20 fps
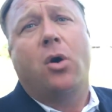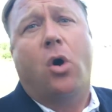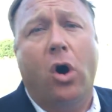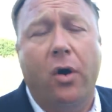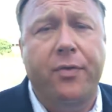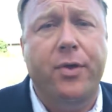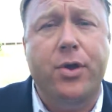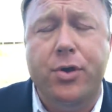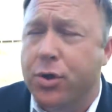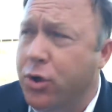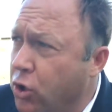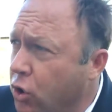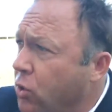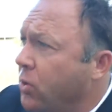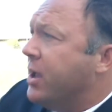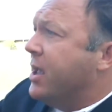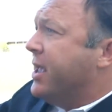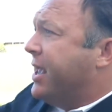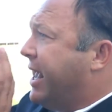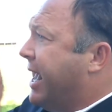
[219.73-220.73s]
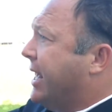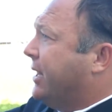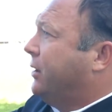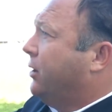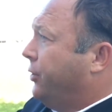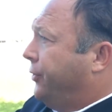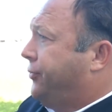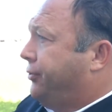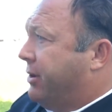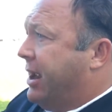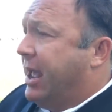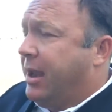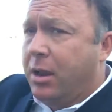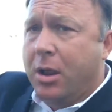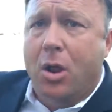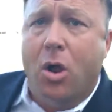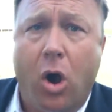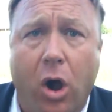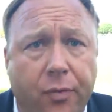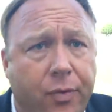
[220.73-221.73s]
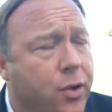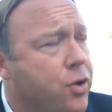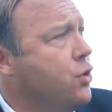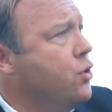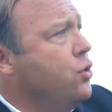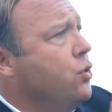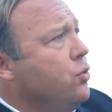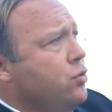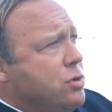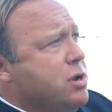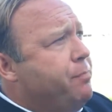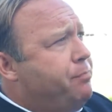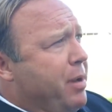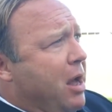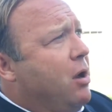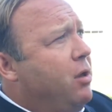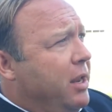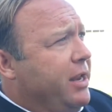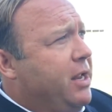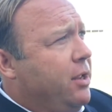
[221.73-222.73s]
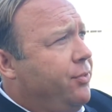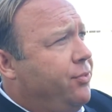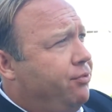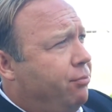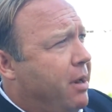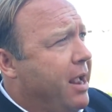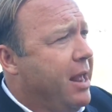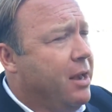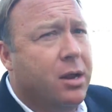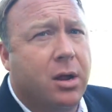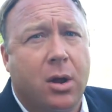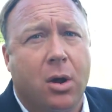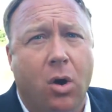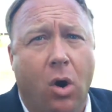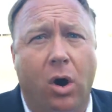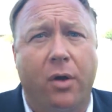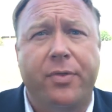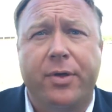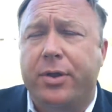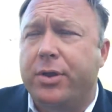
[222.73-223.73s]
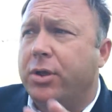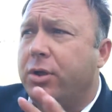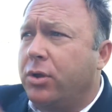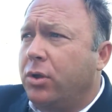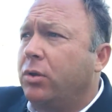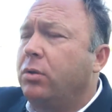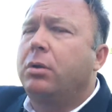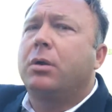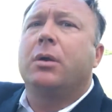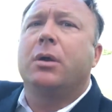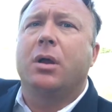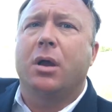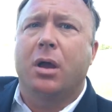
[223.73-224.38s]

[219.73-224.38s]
or the new Hitler threat, or the new Napoleon threat, or the new